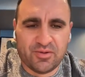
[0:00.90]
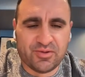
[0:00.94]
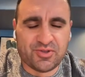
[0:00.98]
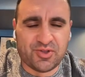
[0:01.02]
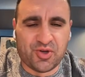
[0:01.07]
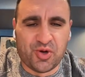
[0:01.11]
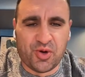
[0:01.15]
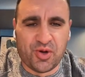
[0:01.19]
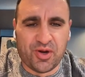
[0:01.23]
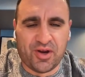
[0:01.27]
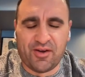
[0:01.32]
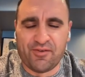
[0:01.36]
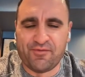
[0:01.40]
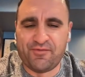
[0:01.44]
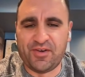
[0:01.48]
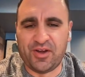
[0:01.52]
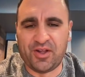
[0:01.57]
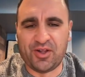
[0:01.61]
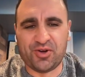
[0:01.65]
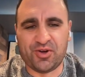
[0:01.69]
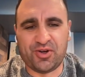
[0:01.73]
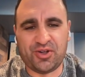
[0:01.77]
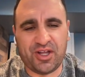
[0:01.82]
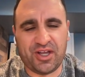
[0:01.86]
Going on,
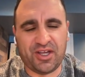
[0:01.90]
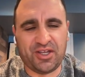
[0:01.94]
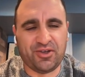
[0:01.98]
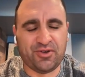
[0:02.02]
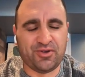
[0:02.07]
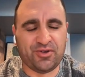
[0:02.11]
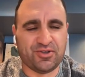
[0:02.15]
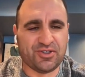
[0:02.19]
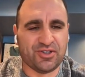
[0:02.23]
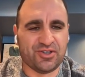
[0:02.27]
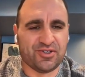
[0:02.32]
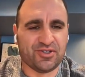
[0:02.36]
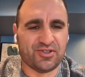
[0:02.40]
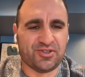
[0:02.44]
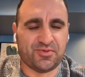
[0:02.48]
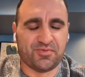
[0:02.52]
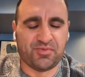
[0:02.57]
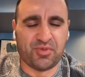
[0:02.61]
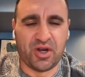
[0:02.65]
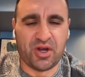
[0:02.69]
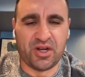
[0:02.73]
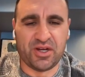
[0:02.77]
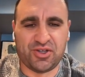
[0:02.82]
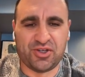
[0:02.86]
fellow Clay users?
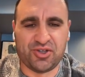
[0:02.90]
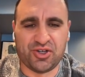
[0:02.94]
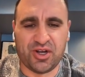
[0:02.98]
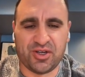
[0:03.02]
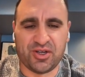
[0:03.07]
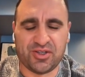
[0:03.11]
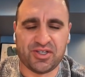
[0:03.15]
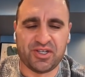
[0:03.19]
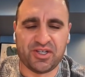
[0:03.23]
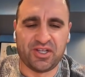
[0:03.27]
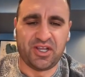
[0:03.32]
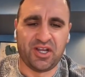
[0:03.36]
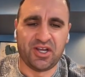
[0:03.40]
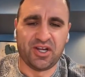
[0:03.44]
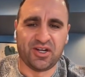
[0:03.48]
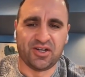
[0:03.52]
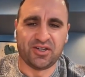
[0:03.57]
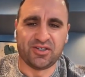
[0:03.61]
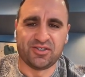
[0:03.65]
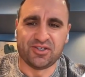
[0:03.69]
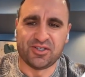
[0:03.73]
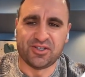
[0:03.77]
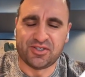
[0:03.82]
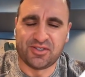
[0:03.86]
Brandon Charleston
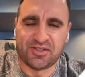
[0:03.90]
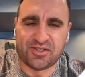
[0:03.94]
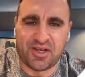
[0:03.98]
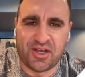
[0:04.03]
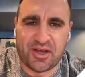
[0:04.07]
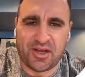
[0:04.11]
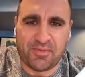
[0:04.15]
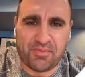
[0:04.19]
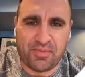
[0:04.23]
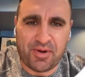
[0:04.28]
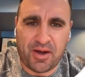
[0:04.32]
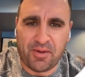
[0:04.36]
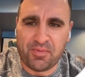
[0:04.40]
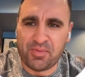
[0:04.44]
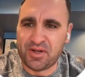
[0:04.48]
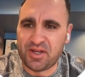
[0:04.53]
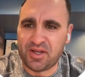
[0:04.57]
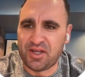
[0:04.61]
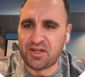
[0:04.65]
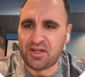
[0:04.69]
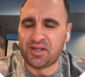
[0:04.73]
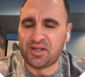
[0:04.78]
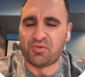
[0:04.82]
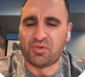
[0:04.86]
here, just popping
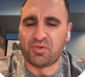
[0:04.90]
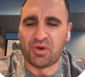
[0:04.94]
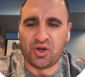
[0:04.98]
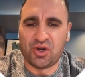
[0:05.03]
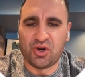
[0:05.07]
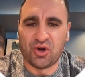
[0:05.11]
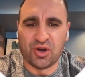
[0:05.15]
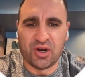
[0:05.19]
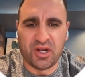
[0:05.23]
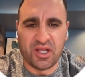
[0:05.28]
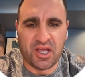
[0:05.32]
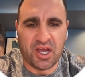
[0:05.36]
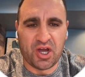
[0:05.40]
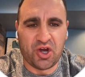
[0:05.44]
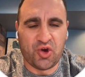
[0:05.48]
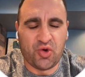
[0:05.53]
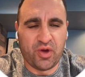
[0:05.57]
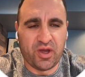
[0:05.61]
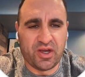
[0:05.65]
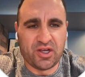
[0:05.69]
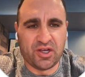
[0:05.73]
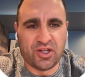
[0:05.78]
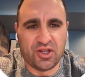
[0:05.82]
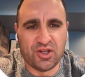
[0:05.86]
in and recording a
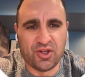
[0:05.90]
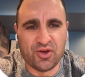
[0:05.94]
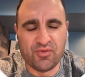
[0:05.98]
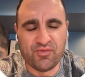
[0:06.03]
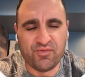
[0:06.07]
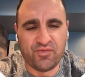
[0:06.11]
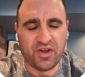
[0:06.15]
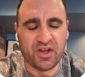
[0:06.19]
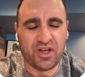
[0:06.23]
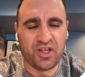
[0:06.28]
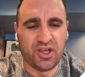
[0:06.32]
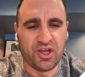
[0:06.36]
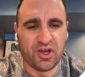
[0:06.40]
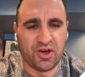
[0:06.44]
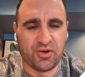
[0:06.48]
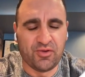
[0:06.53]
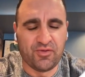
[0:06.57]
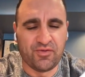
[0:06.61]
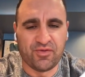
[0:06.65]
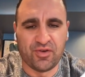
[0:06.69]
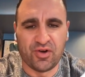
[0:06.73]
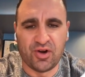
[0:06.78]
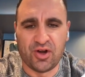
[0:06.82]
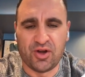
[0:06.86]
quick Loom video
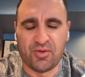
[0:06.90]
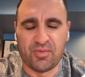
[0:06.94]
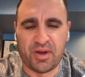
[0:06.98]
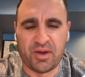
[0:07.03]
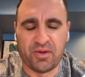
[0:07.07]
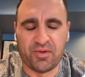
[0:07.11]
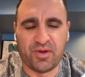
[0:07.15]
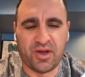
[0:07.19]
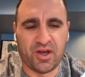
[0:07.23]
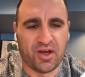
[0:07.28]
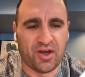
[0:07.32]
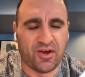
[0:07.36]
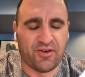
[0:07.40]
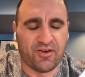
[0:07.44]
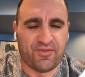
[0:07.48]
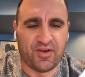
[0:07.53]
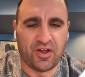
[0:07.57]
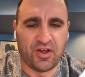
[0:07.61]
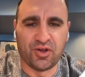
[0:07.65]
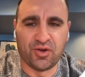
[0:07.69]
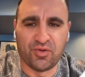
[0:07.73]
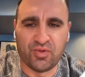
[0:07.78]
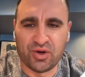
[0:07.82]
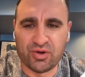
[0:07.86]
for all my
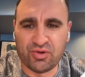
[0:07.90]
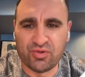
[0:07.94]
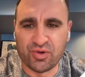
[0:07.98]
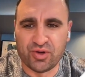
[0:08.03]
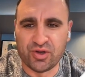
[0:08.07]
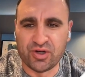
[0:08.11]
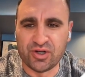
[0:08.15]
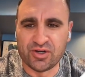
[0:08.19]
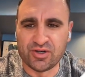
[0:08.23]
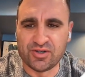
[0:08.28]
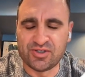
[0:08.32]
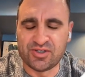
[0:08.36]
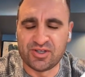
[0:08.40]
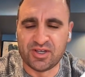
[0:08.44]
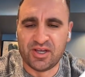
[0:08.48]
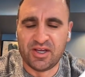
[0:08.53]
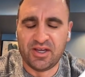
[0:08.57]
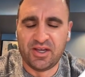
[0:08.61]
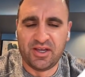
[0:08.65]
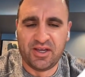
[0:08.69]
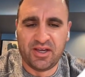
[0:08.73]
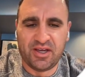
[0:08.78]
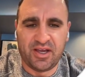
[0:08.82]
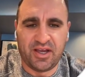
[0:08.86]
fellow recruiters
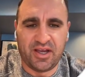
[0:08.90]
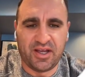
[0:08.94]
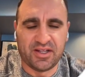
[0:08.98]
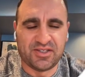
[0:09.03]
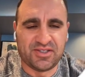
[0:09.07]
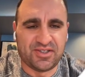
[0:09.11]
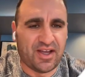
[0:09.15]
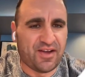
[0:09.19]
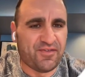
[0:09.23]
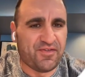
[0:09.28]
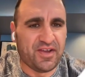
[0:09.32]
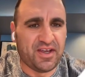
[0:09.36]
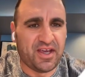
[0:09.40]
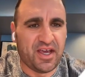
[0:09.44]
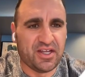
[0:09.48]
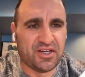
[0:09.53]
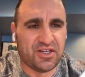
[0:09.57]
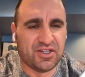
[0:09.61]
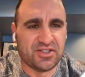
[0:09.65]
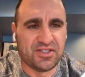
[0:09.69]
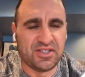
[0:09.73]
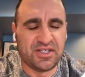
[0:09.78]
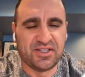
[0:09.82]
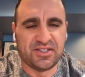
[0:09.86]
and staffing
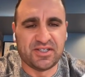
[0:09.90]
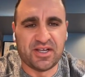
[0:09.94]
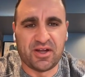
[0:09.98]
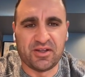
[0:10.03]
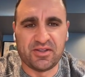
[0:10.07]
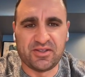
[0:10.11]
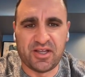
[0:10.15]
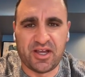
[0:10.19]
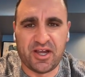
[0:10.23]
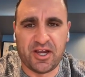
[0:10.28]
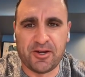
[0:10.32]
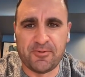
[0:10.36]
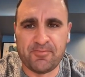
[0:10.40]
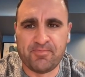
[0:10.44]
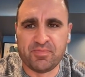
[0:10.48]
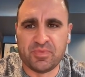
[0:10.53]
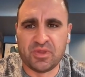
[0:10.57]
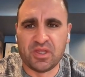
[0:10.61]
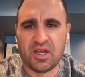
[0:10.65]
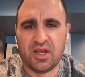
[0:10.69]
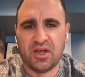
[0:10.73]
agencies out there.